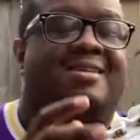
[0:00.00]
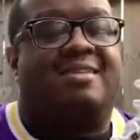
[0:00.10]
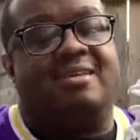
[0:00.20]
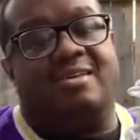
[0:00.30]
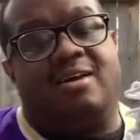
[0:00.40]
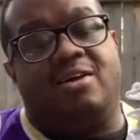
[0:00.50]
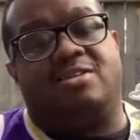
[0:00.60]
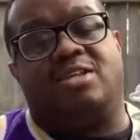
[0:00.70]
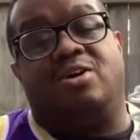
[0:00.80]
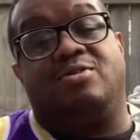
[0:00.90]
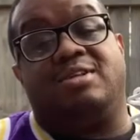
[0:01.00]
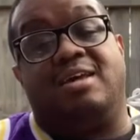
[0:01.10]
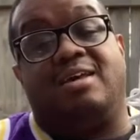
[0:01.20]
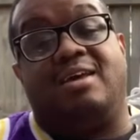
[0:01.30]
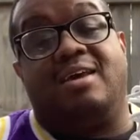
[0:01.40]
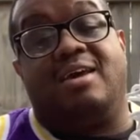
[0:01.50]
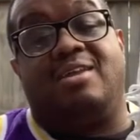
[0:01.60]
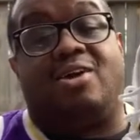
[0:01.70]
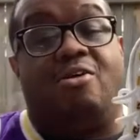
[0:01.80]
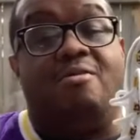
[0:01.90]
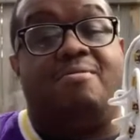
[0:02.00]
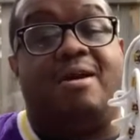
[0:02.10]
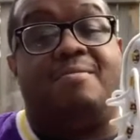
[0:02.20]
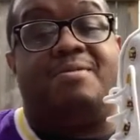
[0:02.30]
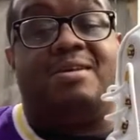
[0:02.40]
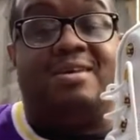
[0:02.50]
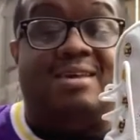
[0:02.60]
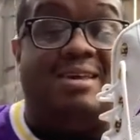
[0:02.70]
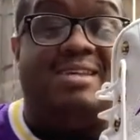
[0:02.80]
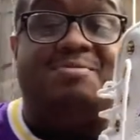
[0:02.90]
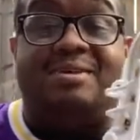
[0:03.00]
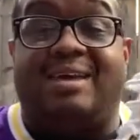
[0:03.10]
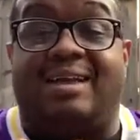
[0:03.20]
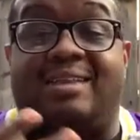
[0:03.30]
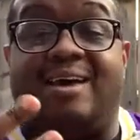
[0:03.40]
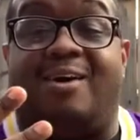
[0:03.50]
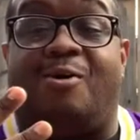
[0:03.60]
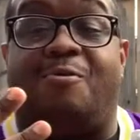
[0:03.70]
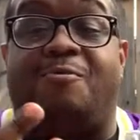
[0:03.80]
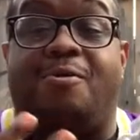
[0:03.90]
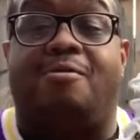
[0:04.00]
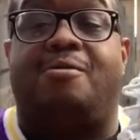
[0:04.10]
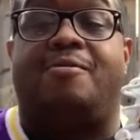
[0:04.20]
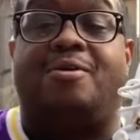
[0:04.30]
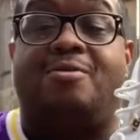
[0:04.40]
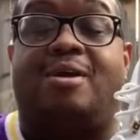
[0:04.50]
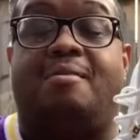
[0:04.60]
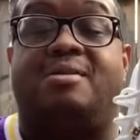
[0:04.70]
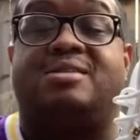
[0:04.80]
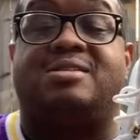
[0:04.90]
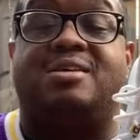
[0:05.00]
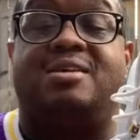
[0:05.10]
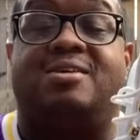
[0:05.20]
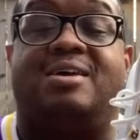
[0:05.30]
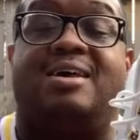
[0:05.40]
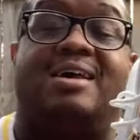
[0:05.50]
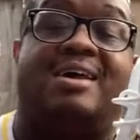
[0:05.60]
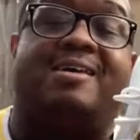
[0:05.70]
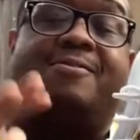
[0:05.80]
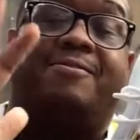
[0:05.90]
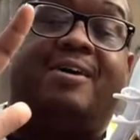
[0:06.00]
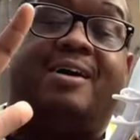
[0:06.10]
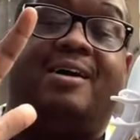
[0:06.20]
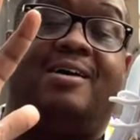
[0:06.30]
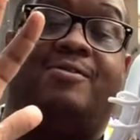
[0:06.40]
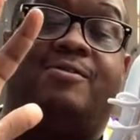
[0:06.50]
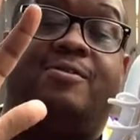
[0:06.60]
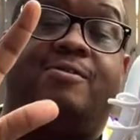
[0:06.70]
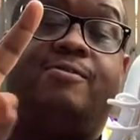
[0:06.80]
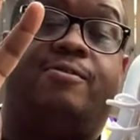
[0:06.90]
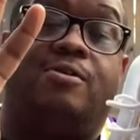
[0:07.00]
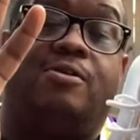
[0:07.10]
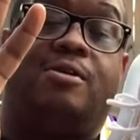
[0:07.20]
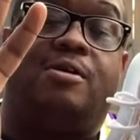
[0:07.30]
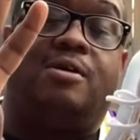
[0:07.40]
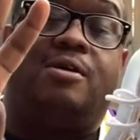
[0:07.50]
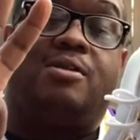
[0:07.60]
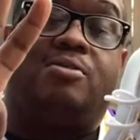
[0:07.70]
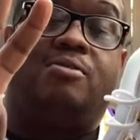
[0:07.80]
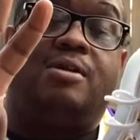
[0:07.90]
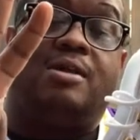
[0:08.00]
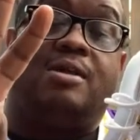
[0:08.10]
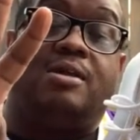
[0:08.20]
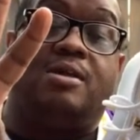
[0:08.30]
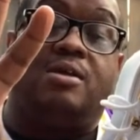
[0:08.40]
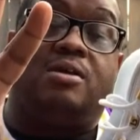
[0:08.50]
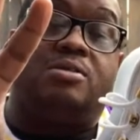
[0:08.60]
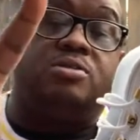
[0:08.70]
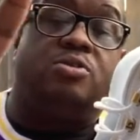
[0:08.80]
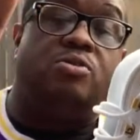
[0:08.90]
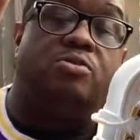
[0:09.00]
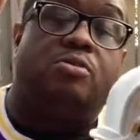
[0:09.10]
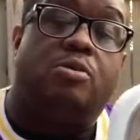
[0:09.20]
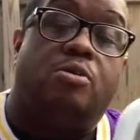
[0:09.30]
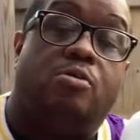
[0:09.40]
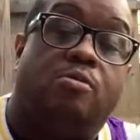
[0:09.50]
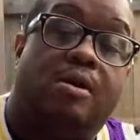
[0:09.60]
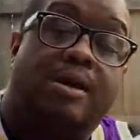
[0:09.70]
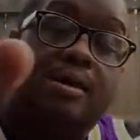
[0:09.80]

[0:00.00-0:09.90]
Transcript: The Yellow Toes, aka the Kobe Bryant PEs. We got that on foot review coming to you in 5, 4, 3, 2, 1.